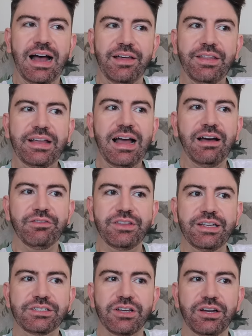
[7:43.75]
And they have
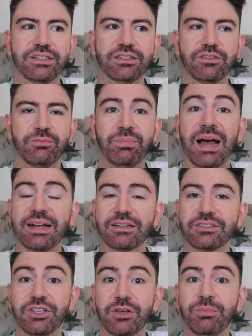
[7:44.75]
these kind of
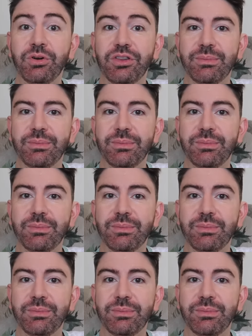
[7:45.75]
banks that you put